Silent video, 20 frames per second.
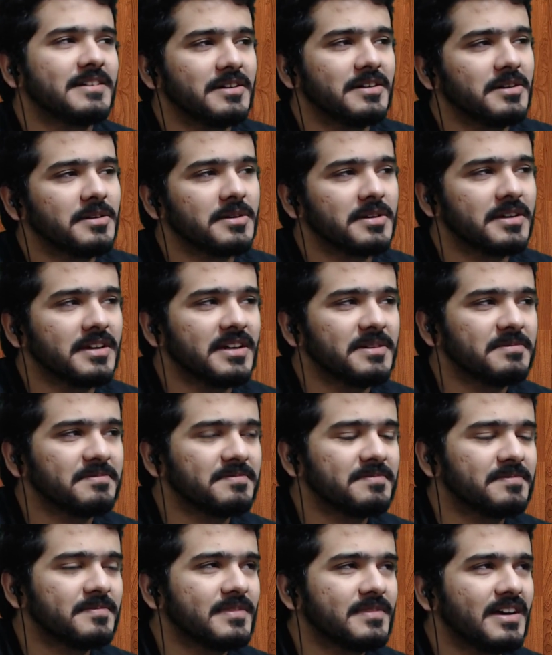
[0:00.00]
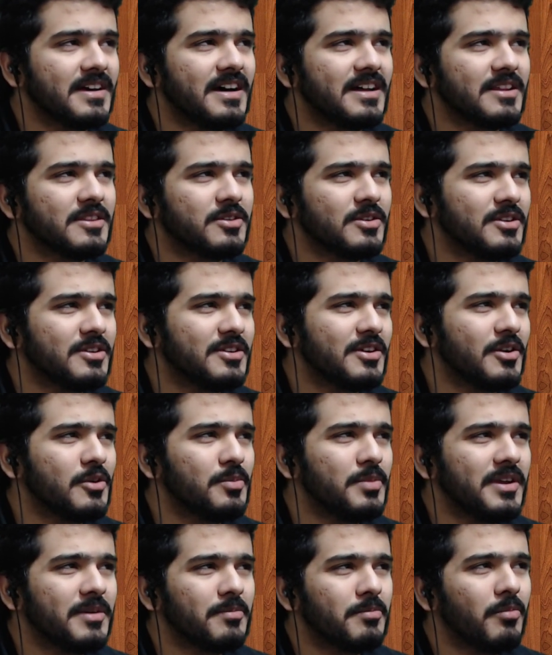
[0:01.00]
Okay. I thought there
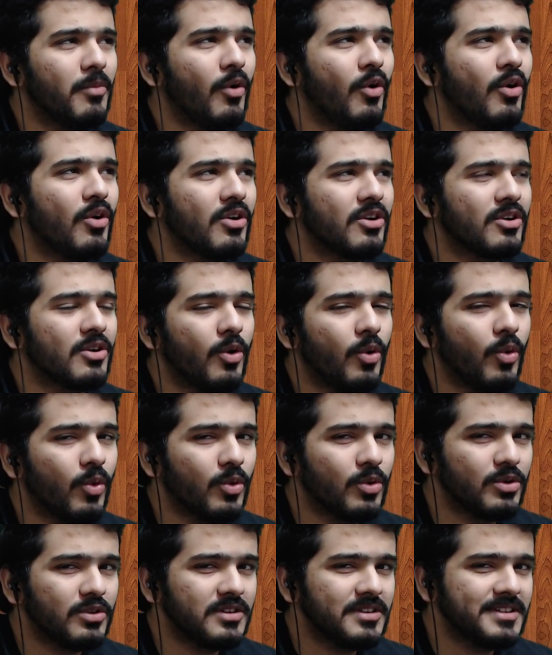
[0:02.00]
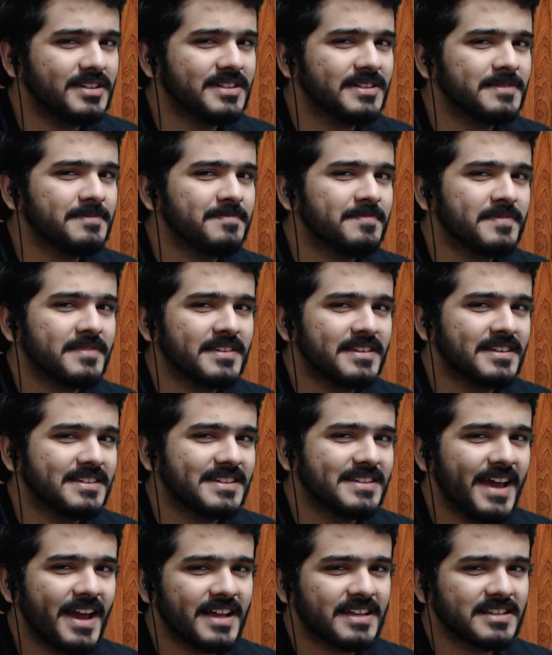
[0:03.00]
would be more old
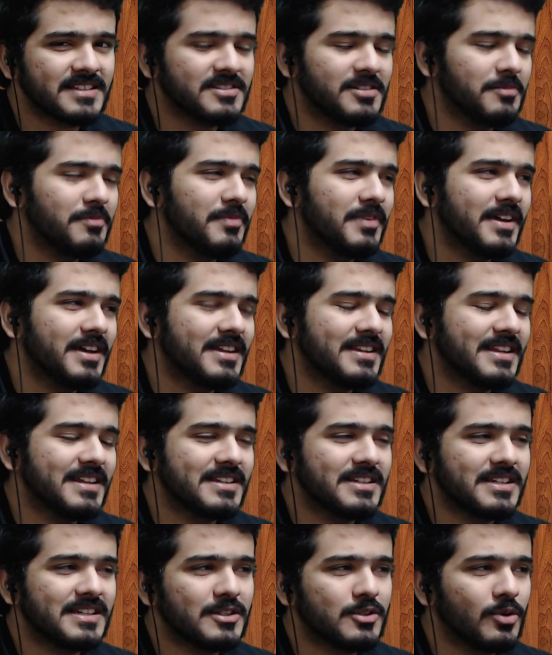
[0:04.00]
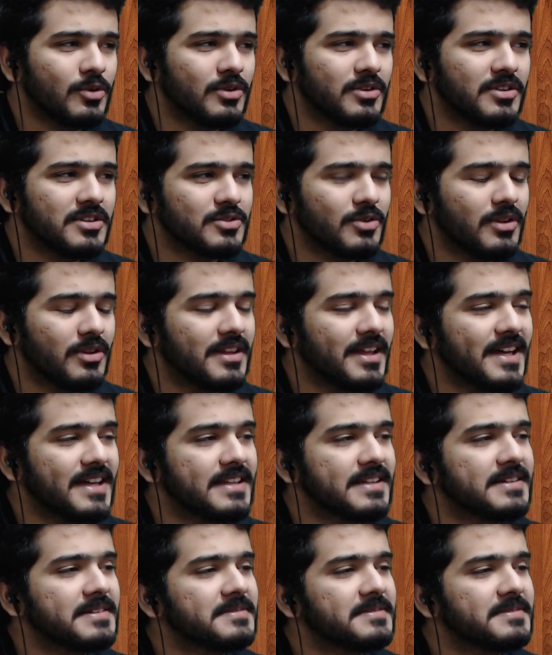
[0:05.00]
text somewhere that told us all that.